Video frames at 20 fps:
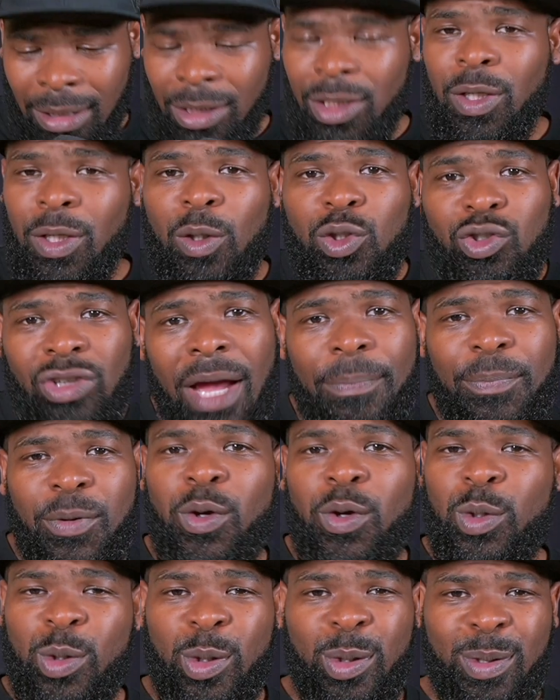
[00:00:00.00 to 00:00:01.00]
Drop your
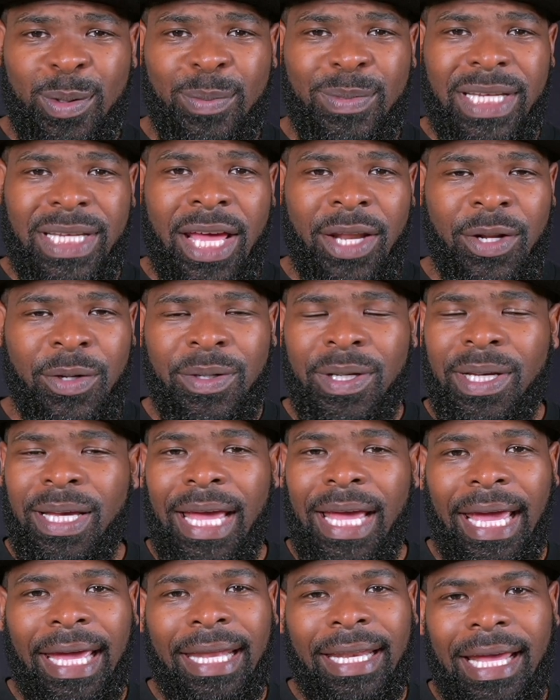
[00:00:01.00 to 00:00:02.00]
YouTube channel
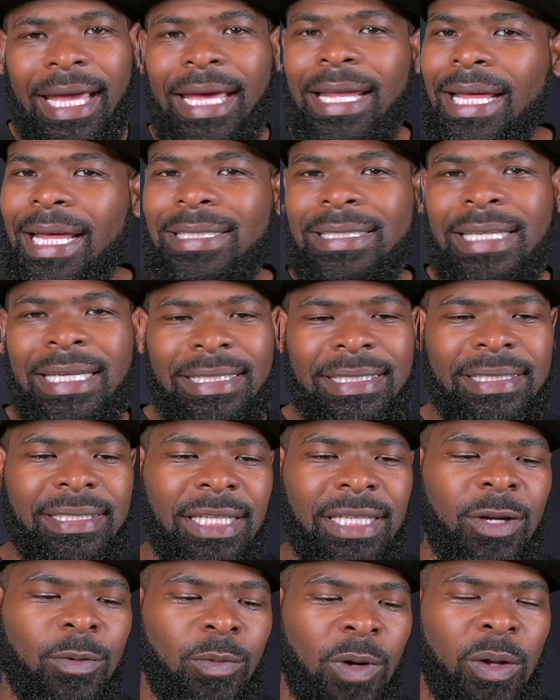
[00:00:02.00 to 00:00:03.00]
and let's get this
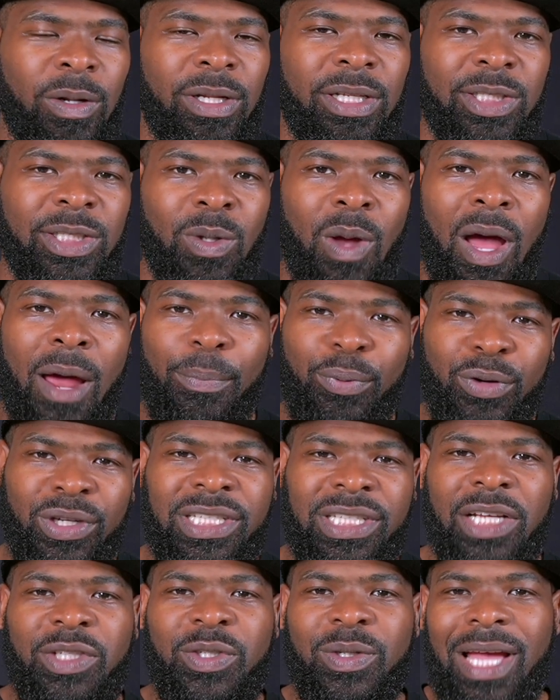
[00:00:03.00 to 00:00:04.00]
thing rolling. So I
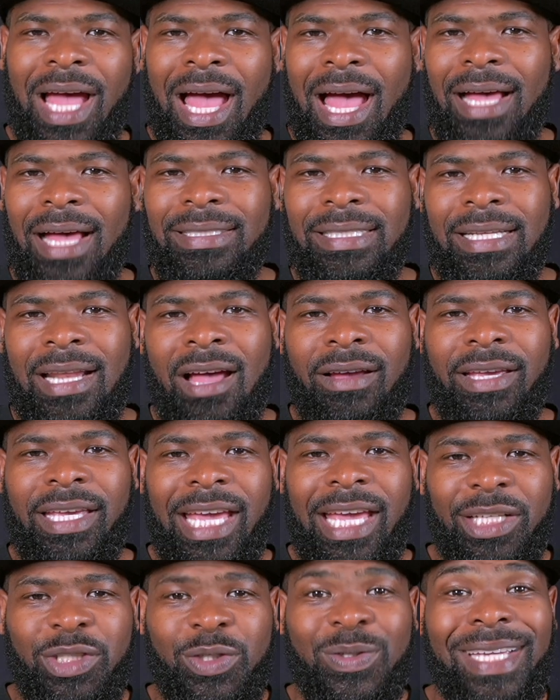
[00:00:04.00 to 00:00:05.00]
appreciate you guys, and I'll
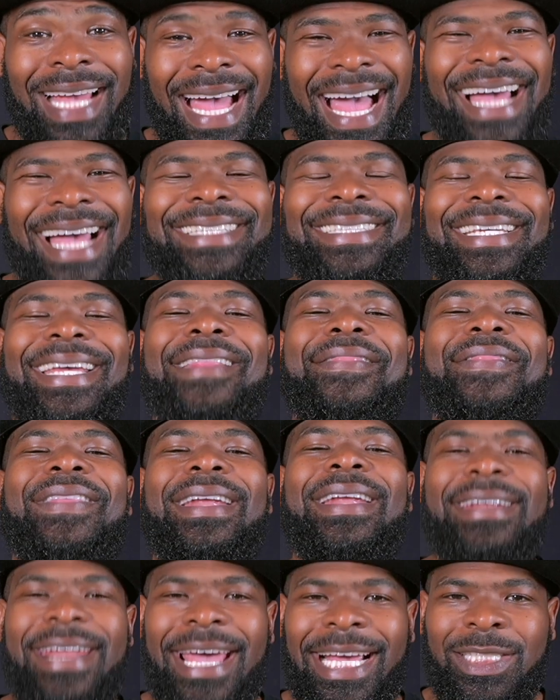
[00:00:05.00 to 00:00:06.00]
catch you guys in the
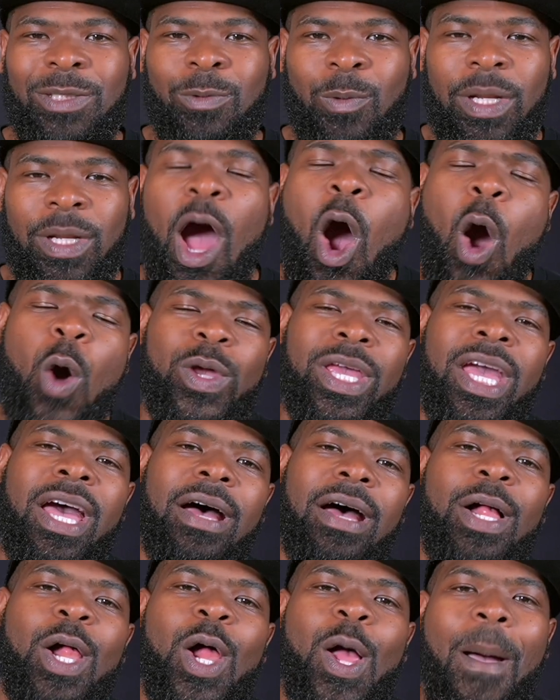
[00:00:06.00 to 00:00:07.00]
next one. Oh yeah,
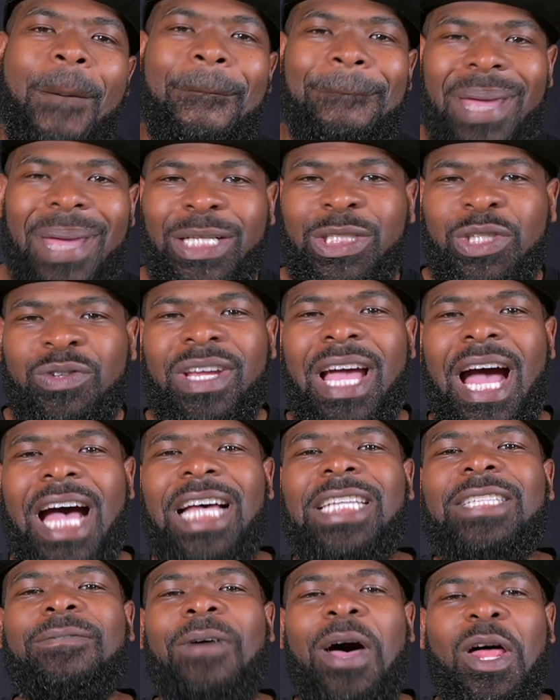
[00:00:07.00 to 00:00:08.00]
make sure you
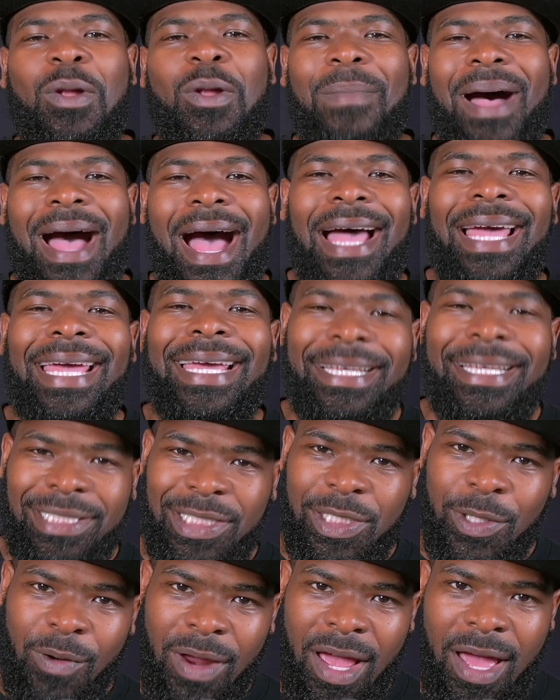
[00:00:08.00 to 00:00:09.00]
guys follow my
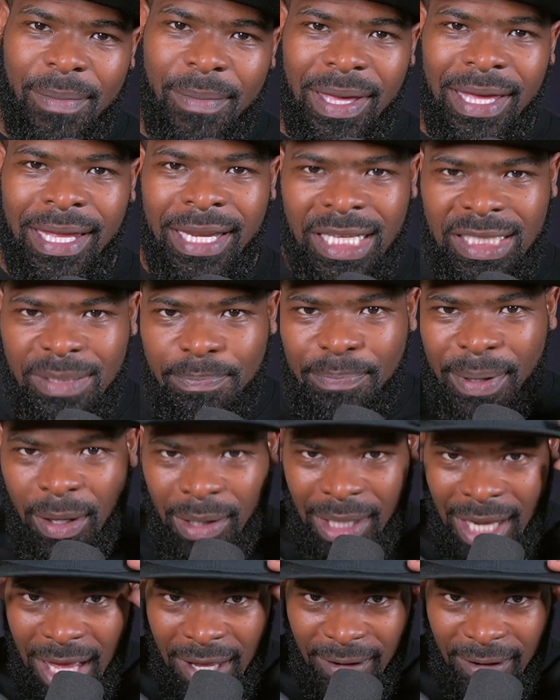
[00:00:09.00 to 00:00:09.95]
Instagram. It is Beltline